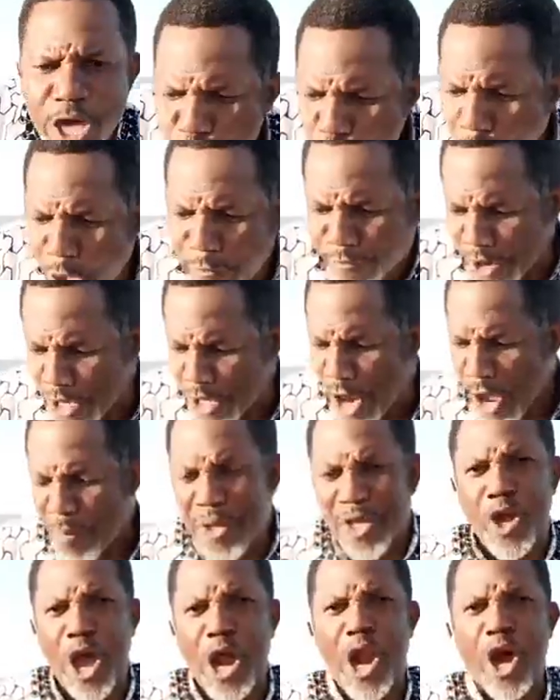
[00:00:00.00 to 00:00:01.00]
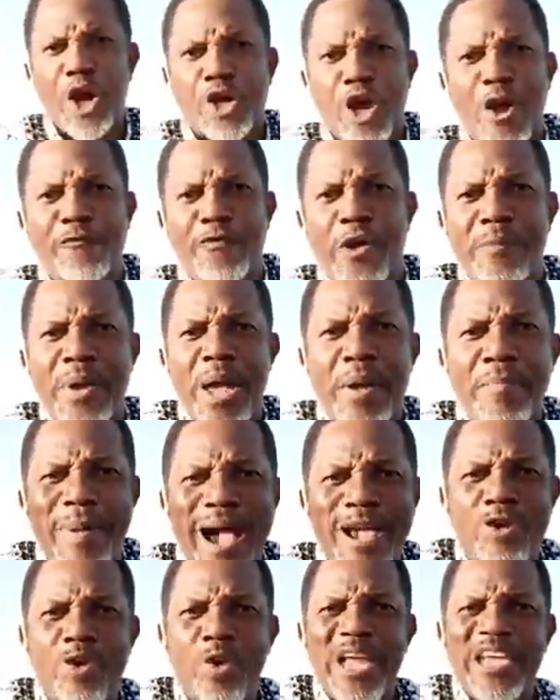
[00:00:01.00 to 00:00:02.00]
Your freedom is going to come from a
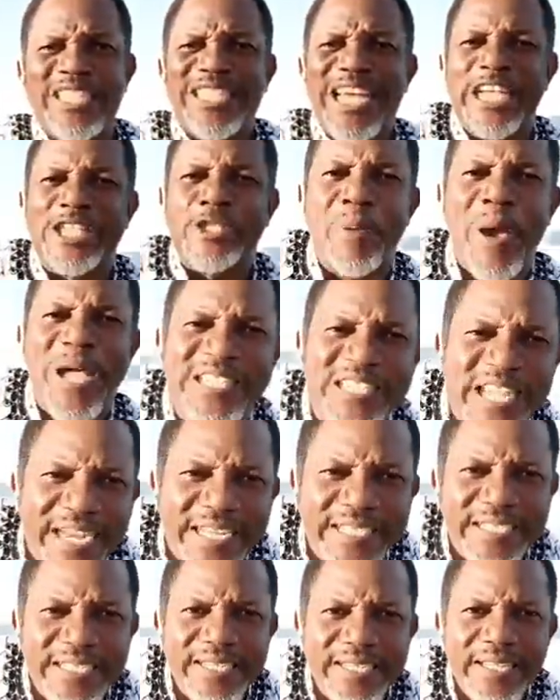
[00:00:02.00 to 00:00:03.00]
man you least expected.